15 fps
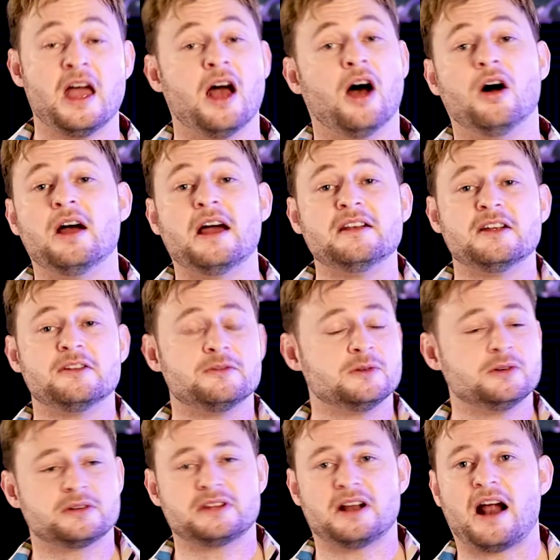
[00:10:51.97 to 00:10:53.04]
Oh, and
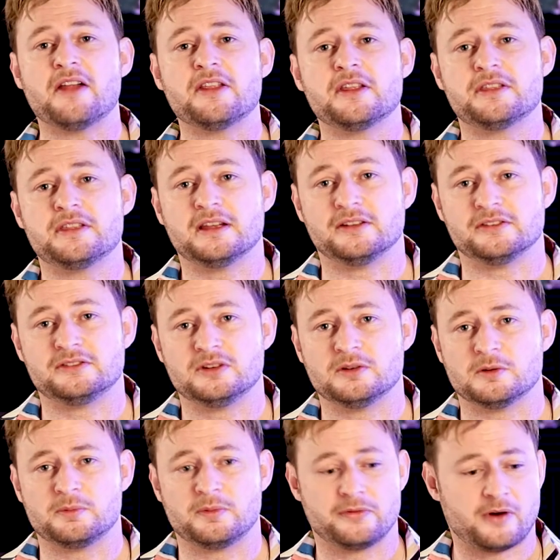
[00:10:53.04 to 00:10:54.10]
look, there are other things,
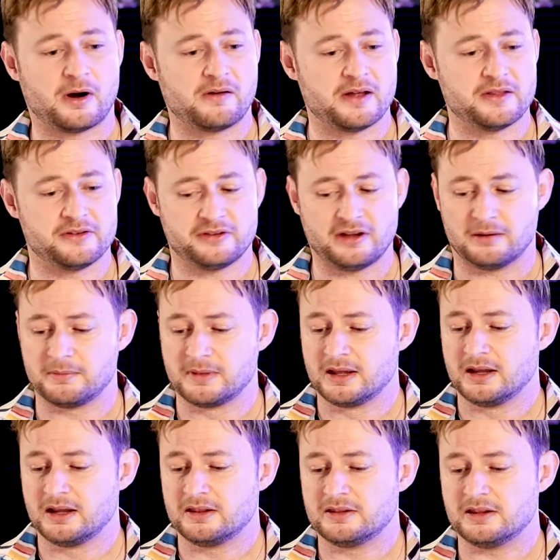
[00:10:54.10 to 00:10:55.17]
before I round this up,
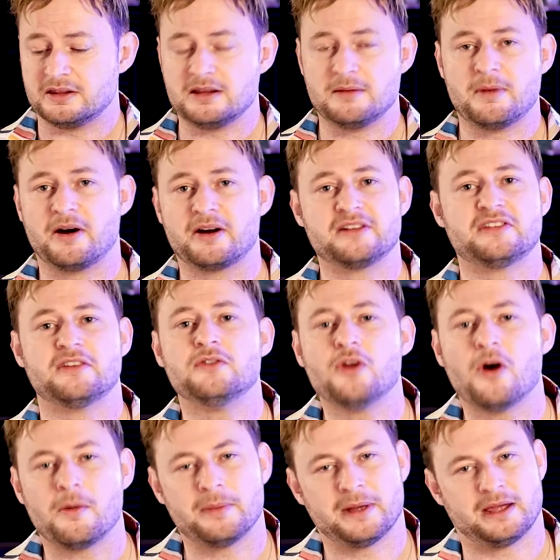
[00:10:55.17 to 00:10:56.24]
that the Americans have
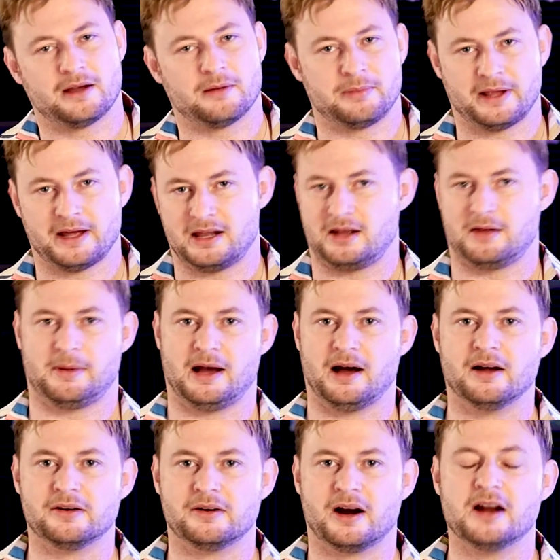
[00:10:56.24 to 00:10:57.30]
not been complaining
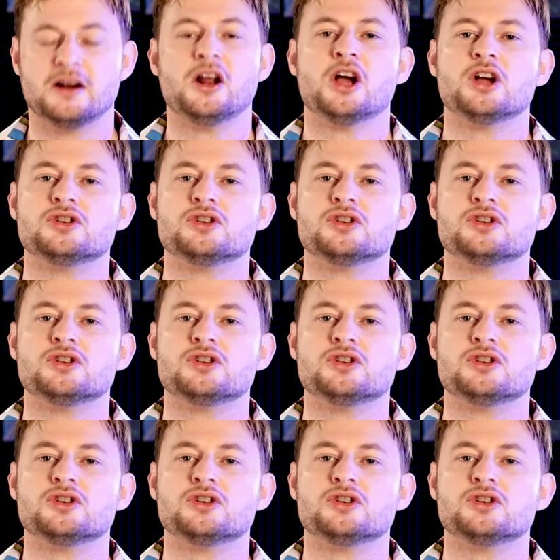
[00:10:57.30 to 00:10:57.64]
about, right?